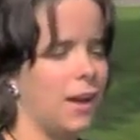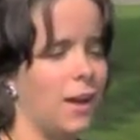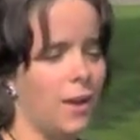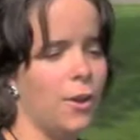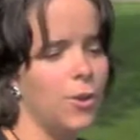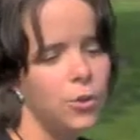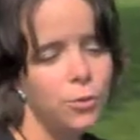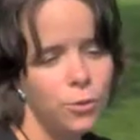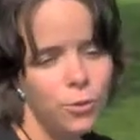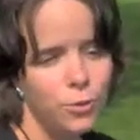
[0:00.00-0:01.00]
a
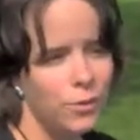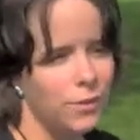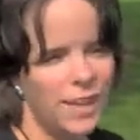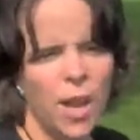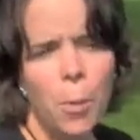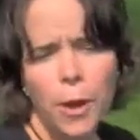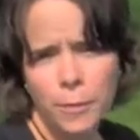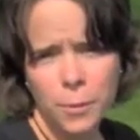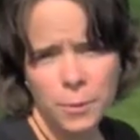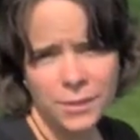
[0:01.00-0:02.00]
new
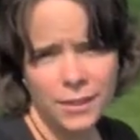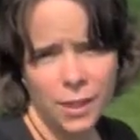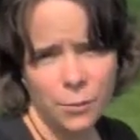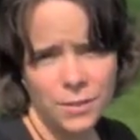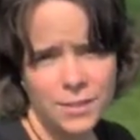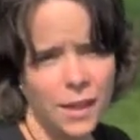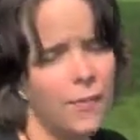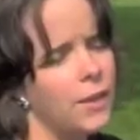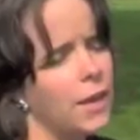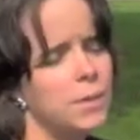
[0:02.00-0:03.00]
apartment building on one
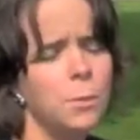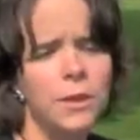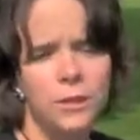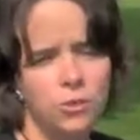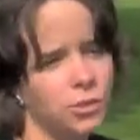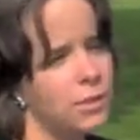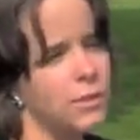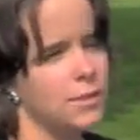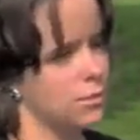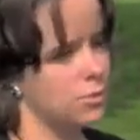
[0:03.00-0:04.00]
side that has put in
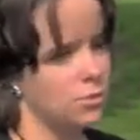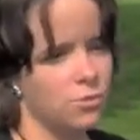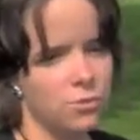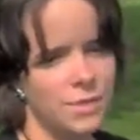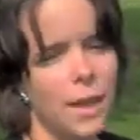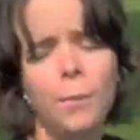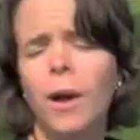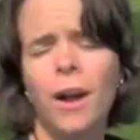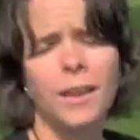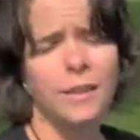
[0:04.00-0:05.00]
trees and
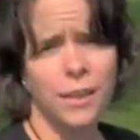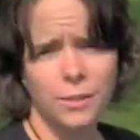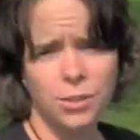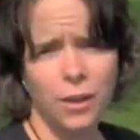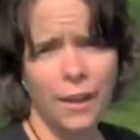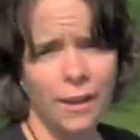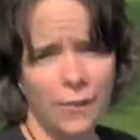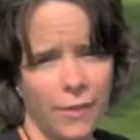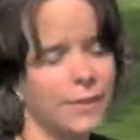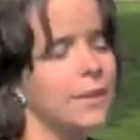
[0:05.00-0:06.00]
sidewalk, and that's great.
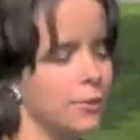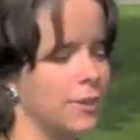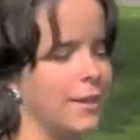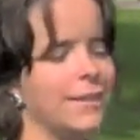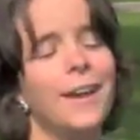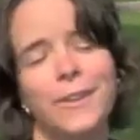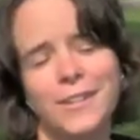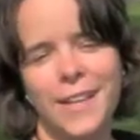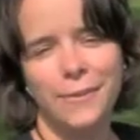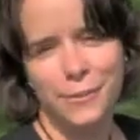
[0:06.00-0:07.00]
And then literally on the
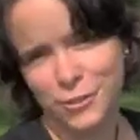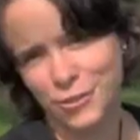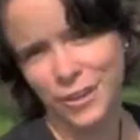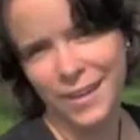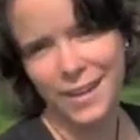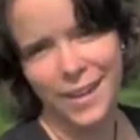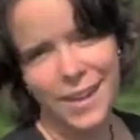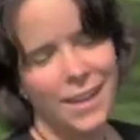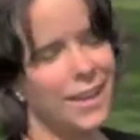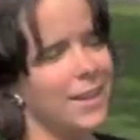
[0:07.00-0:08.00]
other side of the street
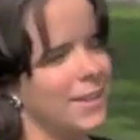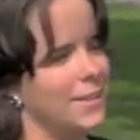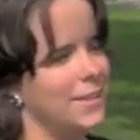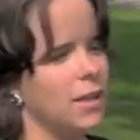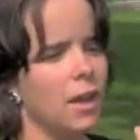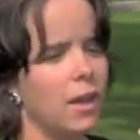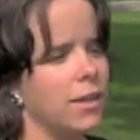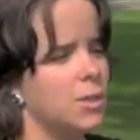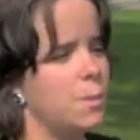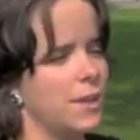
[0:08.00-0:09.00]
is
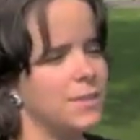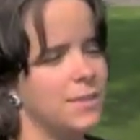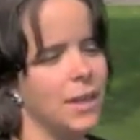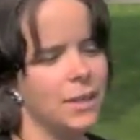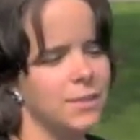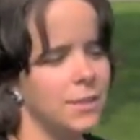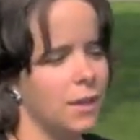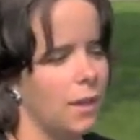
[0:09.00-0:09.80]
a space that